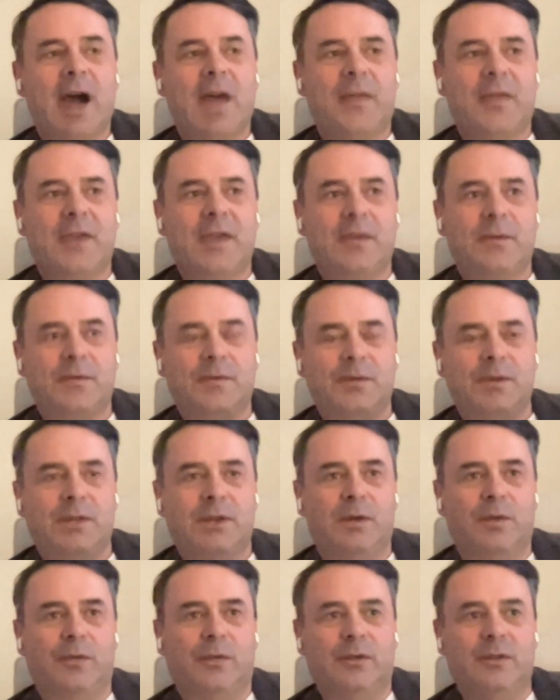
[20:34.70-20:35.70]
I think,
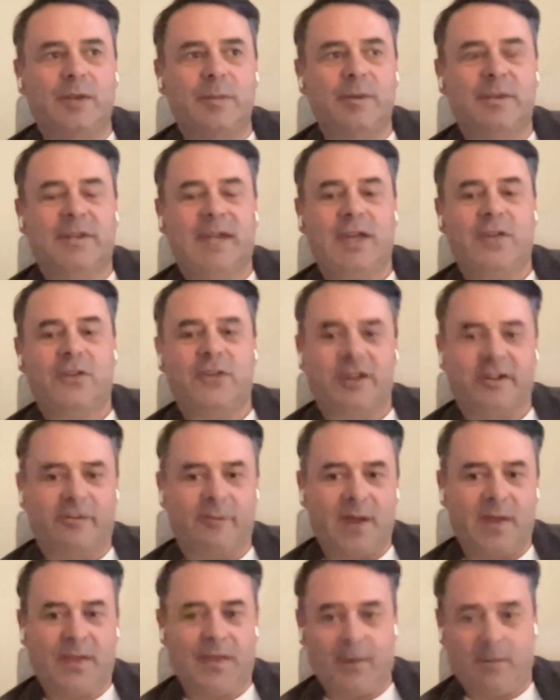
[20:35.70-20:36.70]
the limitation
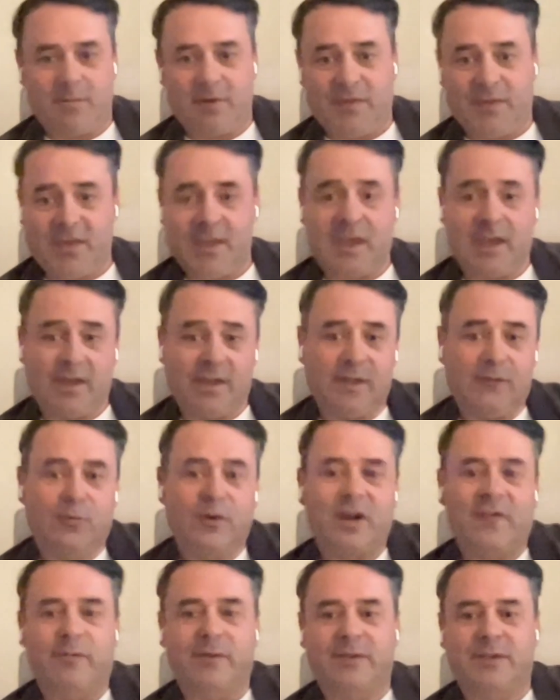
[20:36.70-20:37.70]
of my thinking
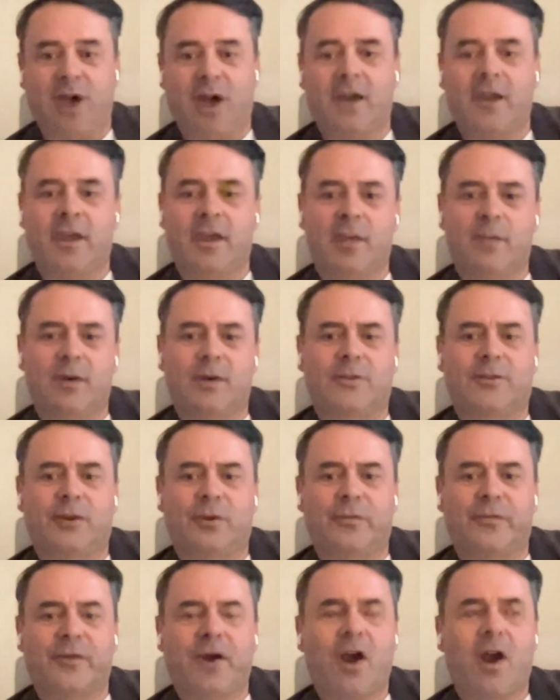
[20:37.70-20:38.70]
and what I've been talking about
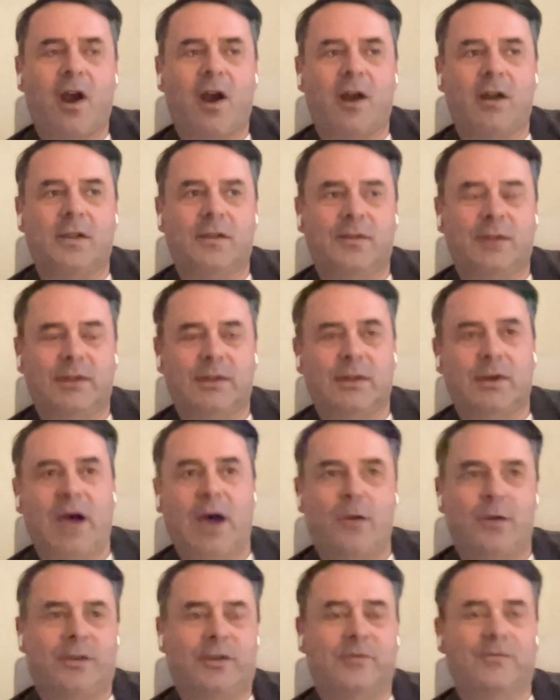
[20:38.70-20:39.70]
so far, and,
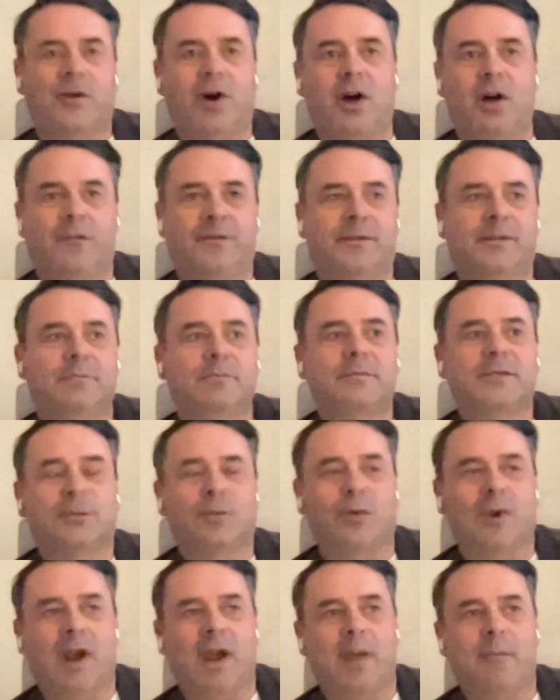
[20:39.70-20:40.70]
how it's evolved
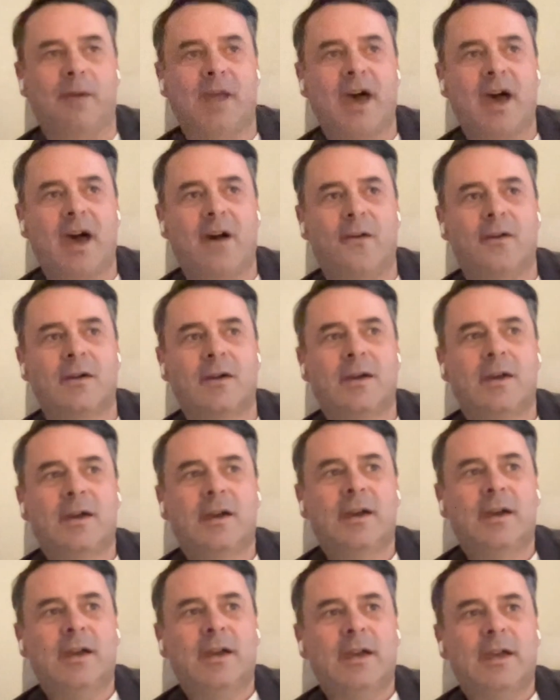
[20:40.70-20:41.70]
to where I am now
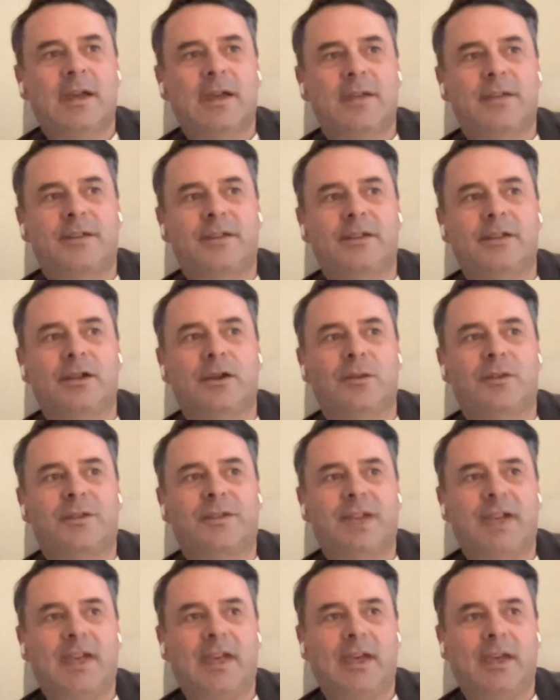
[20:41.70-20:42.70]
is,
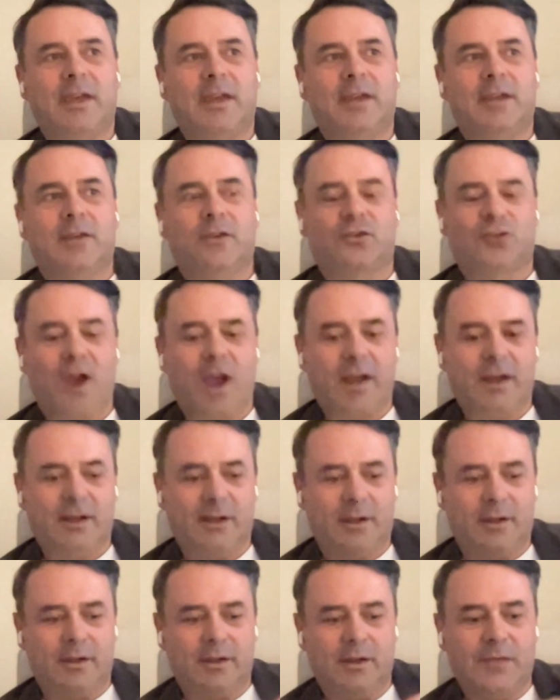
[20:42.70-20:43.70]
seeing you're trying
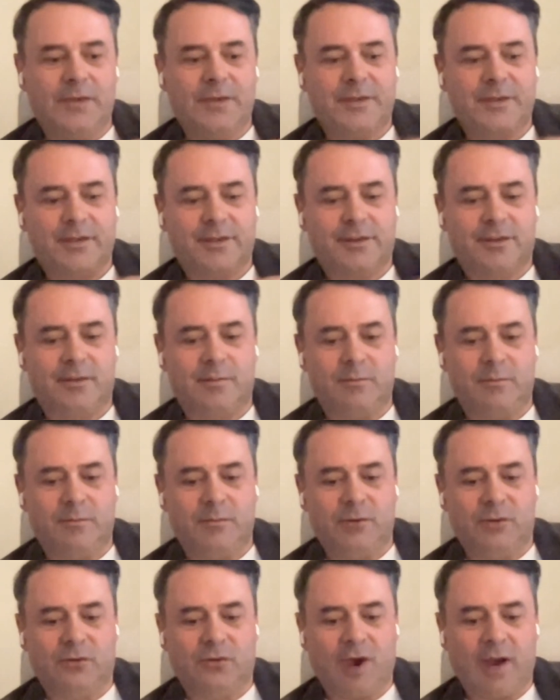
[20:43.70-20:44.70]
to, in this system,
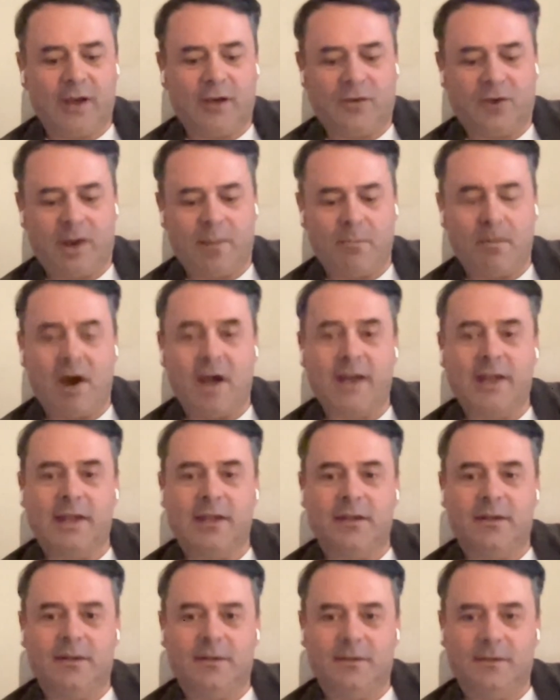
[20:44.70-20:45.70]
you're trying to create
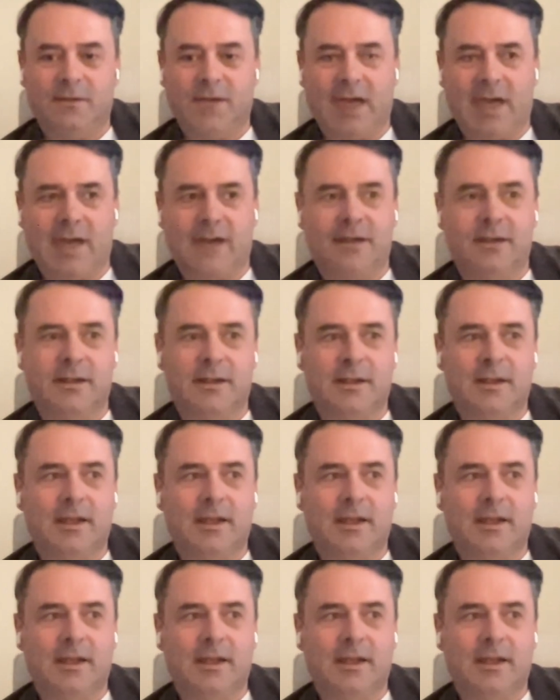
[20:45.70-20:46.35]
money that